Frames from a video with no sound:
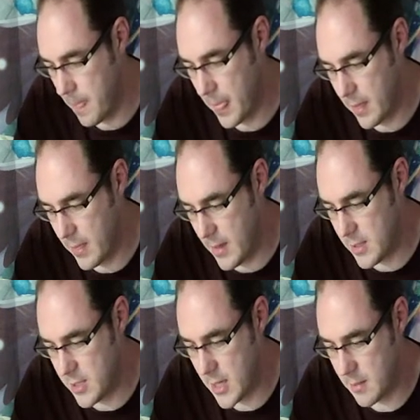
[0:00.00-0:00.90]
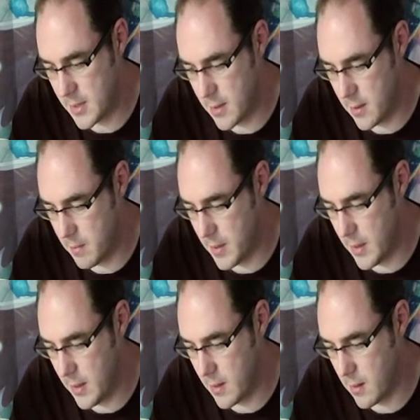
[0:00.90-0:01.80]
This chap's going to be
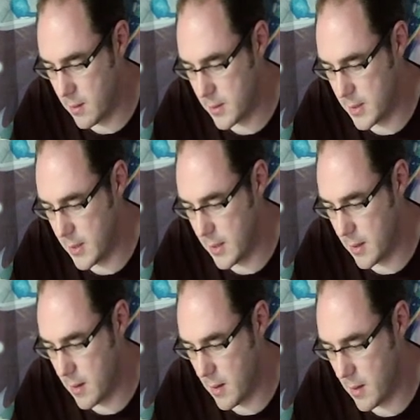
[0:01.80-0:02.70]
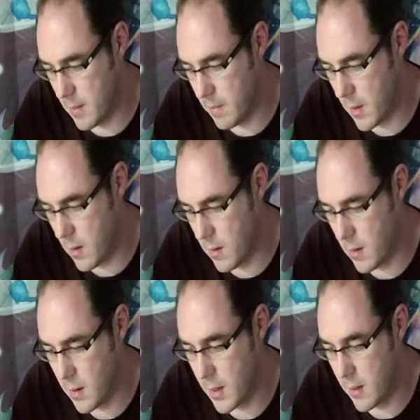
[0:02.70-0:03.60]
casting
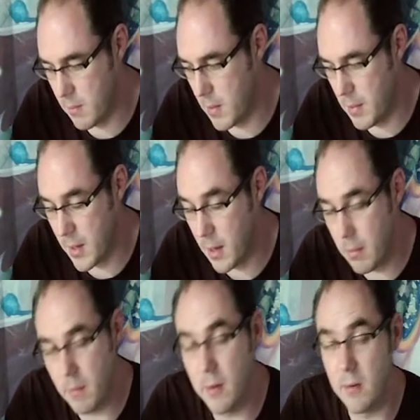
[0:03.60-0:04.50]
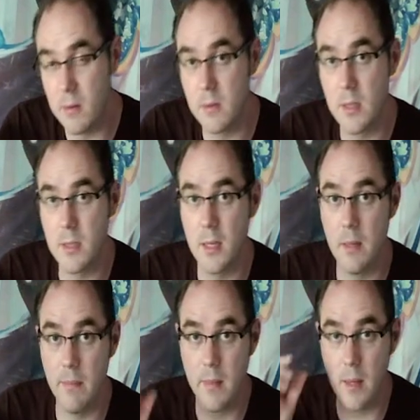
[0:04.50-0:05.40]
maybe a couple of miracles a
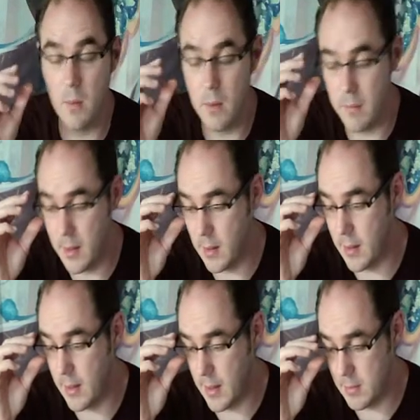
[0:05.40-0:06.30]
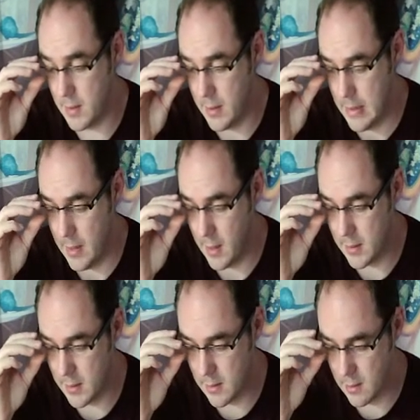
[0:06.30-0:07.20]
turn. He won't be going absolutely
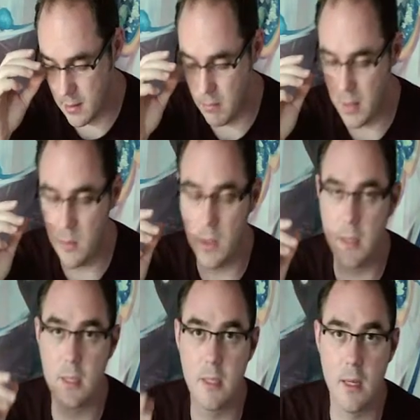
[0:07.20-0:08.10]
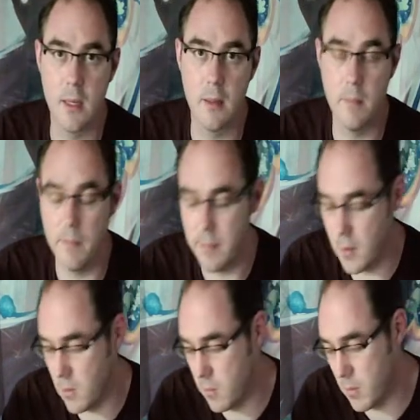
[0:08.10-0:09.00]
nuts like the Blood Witch.
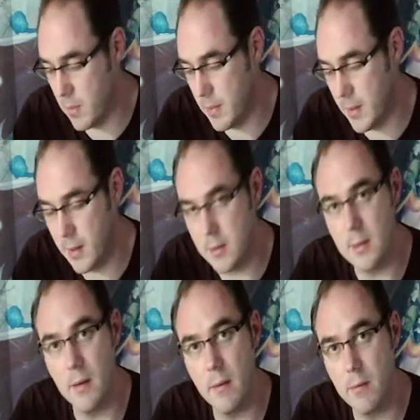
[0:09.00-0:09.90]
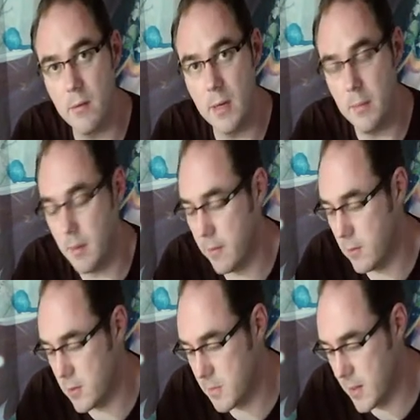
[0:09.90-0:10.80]
He'll probably be casting like 3, maybe
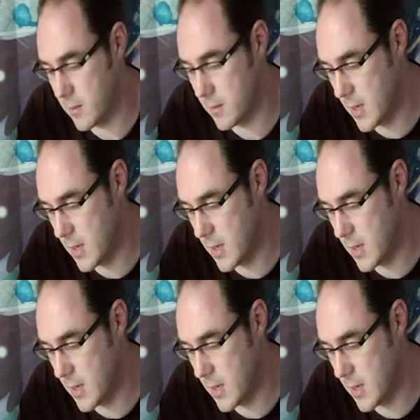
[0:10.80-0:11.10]
4 spells.